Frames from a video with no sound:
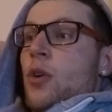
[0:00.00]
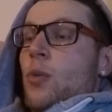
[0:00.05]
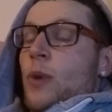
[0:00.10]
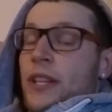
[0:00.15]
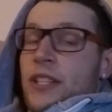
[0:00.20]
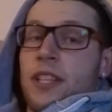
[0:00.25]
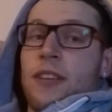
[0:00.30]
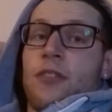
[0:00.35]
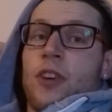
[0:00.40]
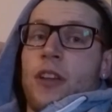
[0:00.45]

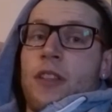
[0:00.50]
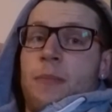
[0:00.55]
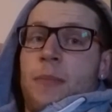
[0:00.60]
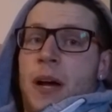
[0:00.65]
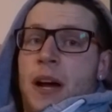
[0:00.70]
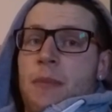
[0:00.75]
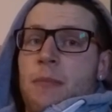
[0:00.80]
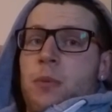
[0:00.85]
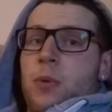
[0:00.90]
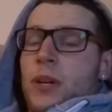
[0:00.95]
Once I've got the
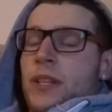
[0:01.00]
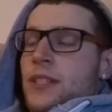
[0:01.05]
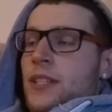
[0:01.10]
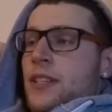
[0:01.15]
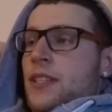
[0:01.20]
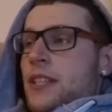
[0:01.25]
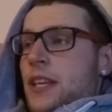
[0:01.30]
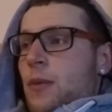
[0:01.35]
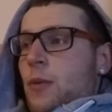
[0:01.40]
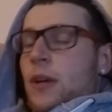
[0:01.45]
pump,
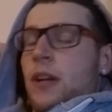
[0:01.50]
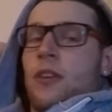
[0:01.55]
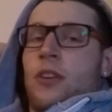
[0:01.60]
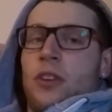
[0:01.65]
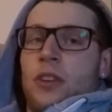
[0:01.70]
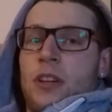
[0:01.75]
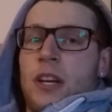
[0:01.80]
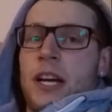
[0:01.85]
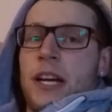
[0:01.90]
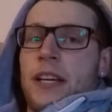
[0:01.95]
once I see what I
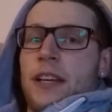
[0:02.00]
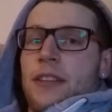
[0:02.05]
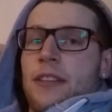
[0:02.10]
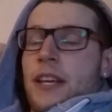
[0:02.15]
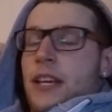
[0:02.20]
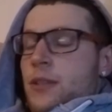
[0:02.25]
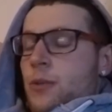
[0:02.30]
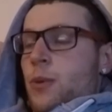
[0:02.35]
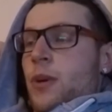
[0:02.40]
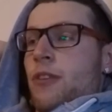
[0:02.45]
look like,
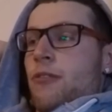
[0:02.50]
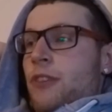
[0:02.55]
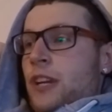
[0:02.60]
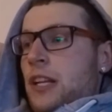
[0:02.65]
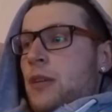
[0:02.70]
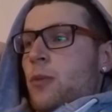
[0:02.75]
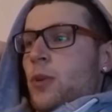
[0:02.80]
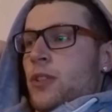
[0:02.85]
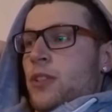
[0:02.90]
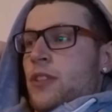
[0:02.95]
that's what I
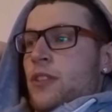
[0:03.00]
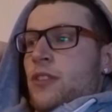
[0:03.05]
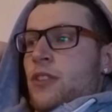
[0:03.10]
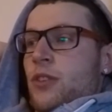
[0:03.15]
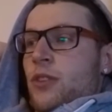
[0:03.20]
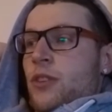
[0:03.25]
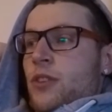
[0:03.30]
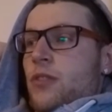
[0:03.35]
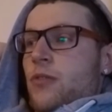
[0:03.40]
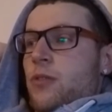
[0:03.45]
really wanted to
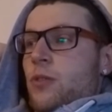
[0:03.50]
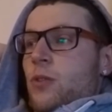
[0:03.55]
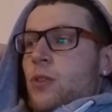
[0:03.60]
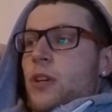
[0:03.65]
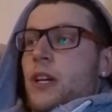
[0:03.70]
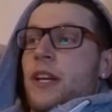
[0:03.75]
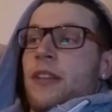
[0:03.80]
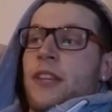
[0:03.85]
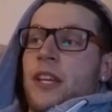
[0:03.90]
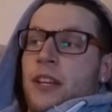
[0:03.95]
do this
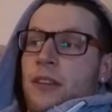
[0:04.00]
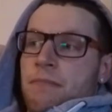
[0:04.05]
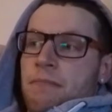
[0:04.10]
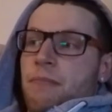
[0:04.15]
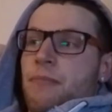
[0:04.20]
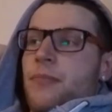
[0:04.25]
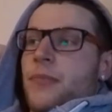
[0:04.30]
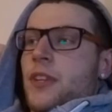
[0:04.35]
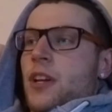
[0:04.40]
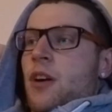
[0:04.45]
for, and then
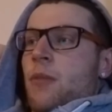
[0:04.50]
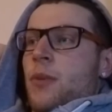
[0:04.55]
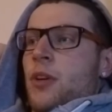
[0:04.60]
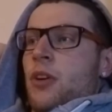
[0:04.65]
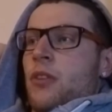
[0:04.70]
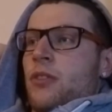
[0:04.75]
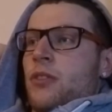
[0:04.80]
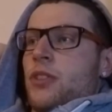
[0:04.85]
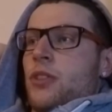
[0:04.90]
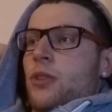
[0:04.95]
I'll
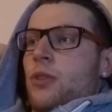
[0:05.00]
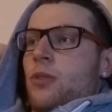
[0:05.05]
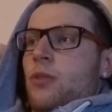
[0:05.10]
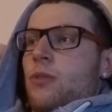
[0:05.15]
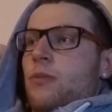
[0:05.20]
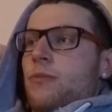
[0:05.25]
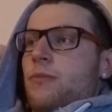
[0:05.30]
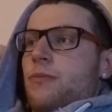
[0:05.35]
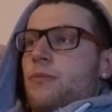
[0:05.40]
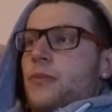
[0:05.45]
be on
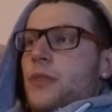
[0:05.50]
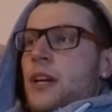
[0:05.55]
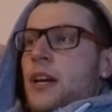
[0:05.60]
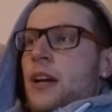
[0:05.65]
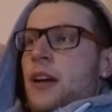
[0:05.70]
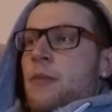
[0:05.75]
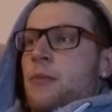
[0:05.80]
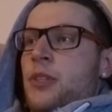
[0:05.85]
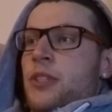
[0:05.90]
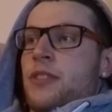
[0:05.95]
to
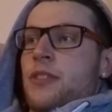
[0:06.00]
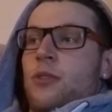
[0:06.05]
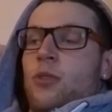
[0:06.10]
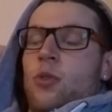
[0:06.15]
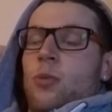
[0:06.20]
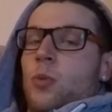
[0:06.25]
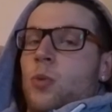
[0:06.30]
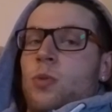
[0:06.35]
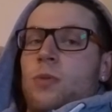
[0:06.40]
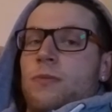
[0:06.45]
um, just the
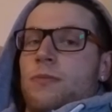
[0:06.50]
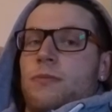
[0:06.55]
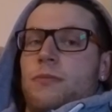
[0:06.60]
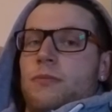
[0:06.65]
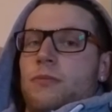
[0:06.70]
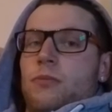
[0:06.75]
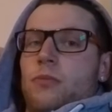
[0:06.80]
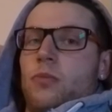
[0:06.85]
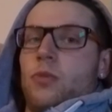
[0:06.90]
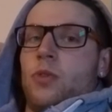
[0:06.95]
normal,
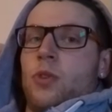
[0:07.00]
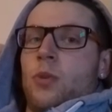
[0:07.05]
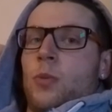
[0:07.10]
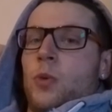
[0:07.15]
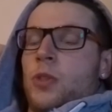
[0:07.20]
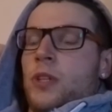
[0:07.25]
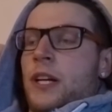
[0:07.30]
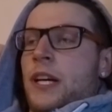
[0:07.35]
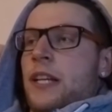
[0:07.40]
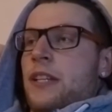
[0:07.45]

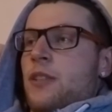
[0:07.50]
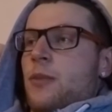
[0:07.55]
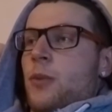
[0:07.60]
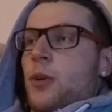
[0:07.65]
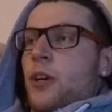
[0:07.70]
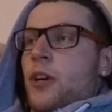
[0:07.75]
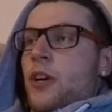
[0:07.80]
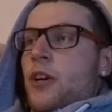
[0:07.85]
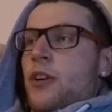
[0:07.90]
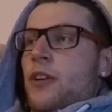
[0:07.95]
normal diet
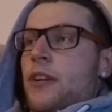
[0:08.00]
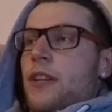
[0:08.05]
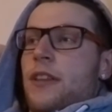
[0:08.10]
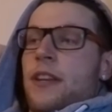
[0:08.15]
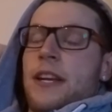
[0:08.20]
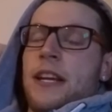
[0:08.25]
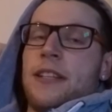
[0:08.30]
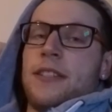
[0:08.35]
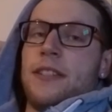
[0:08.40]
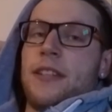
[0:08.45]
tomorrow,
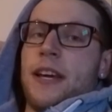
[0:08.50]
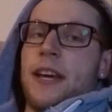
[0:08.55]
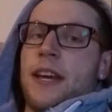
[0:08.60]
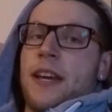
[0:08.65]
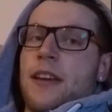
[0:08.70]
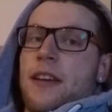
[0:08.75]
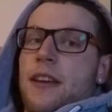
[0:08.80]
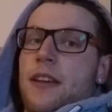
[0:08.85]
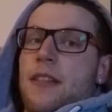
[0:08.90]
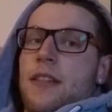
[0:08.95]
the next
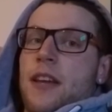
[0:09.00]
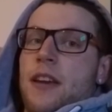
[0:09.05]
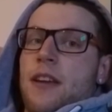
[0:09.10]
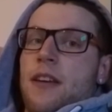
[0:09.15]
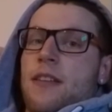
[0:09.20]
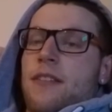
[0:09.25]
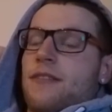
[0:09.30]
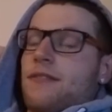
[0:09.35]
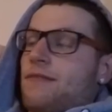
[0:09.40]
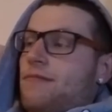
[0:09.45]
day, and
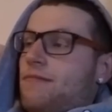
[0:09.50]
then